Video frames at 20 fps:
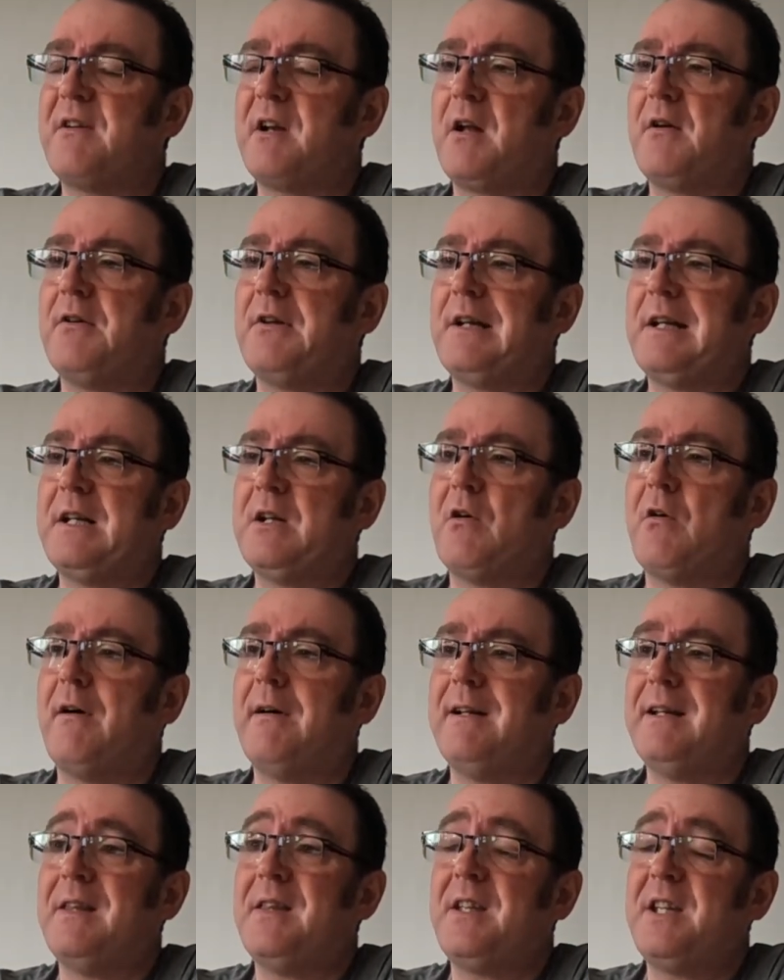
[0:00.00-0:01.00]

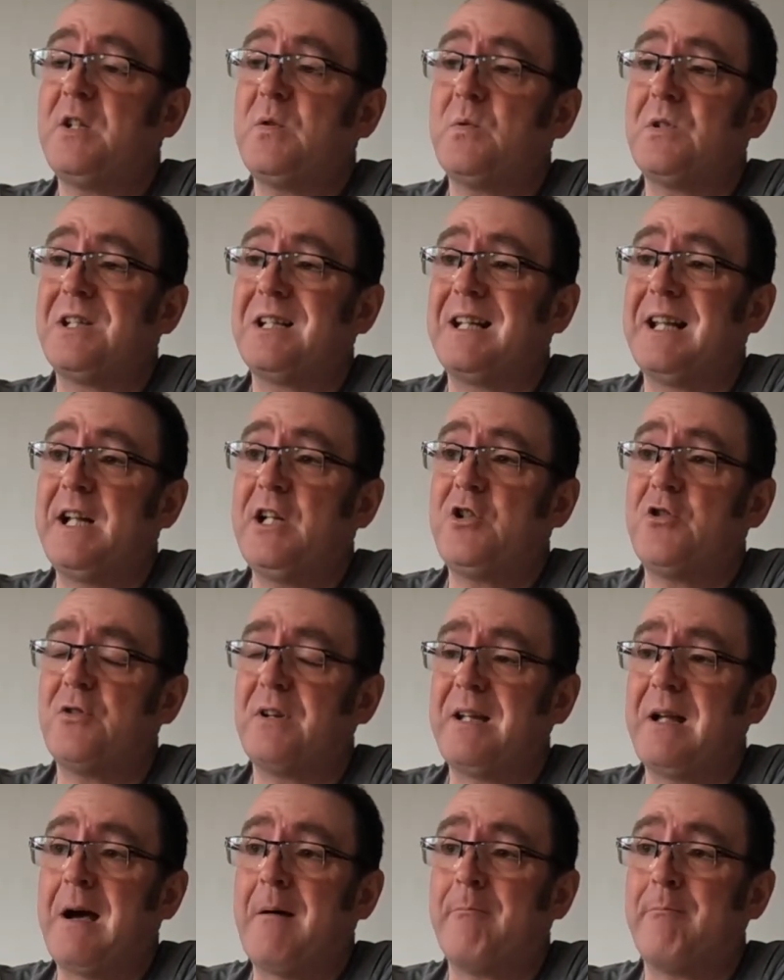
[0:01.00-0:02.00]
109, and this was
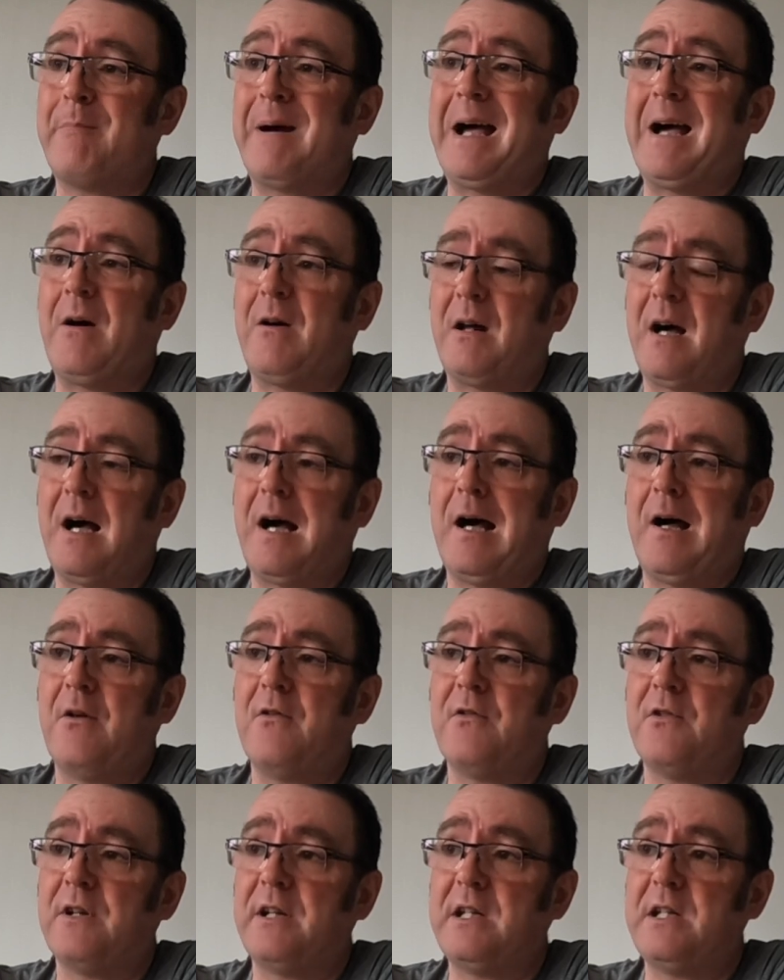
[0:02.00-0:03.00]
literally about
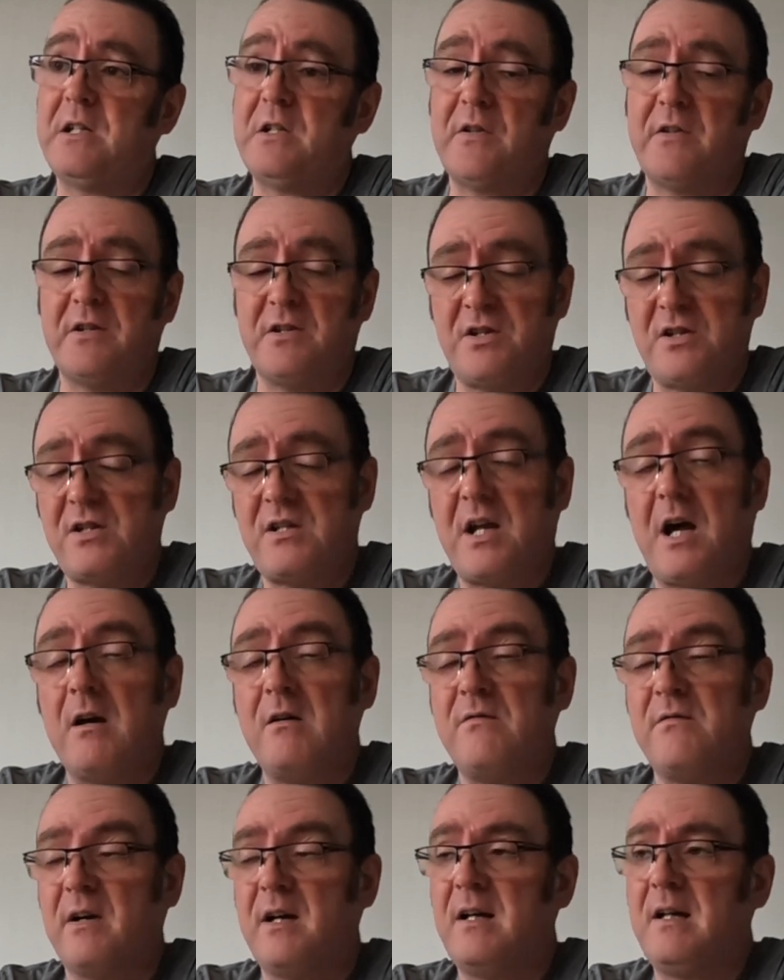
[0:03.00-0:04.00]
100, either just
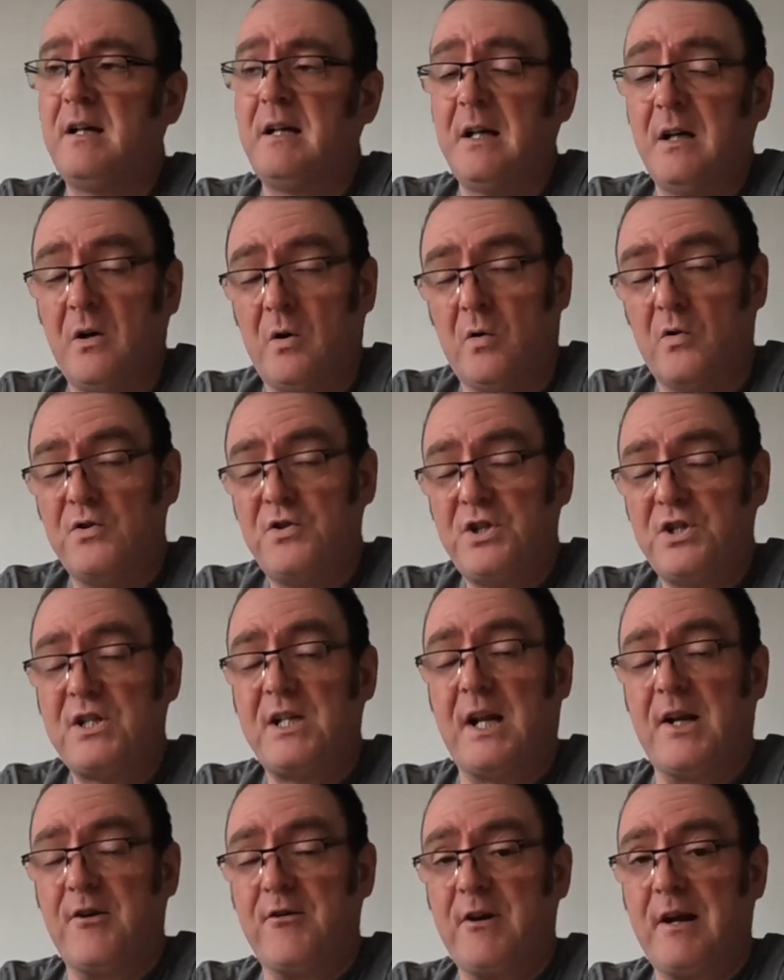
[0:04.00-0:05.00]
over or just
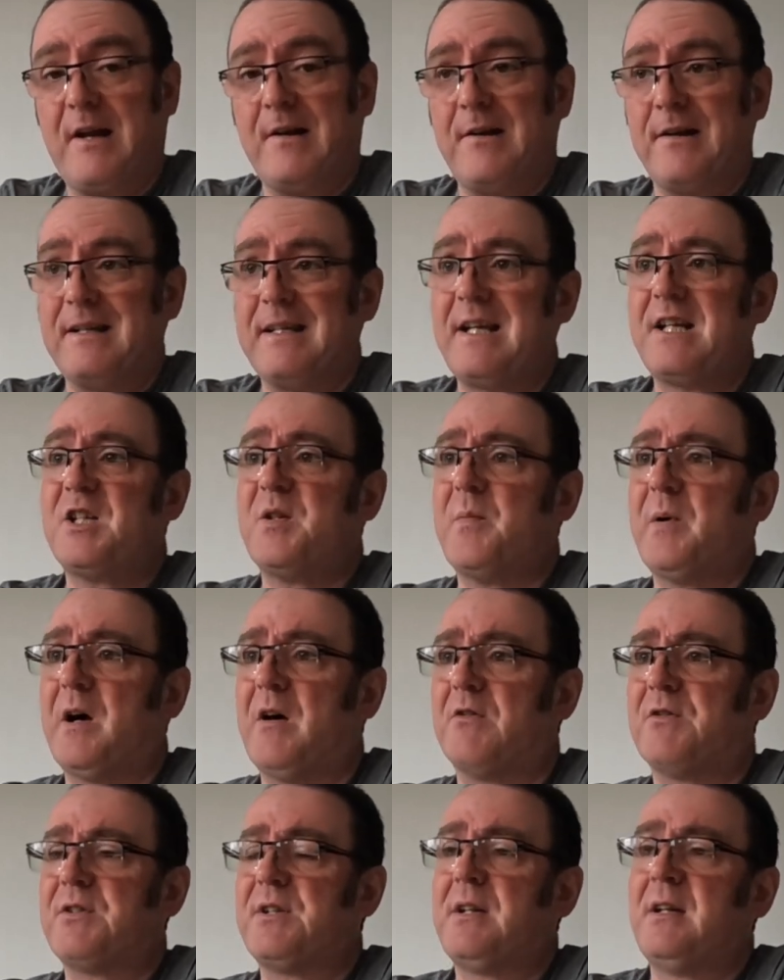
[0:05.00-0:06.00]
under 100
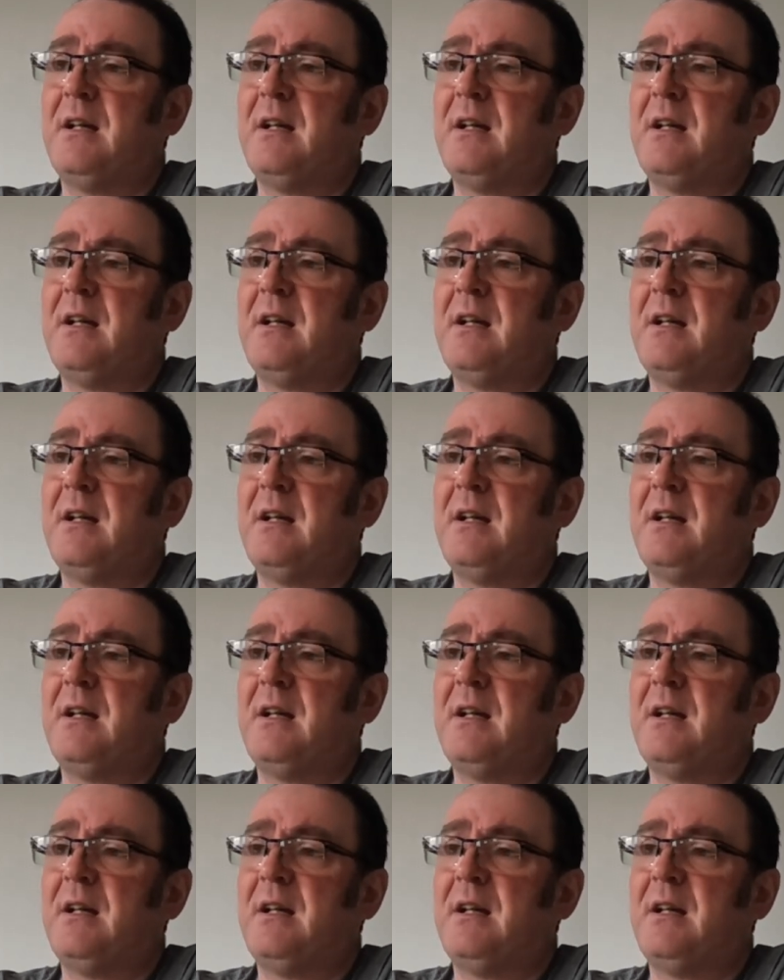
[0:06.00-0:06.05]
decibels,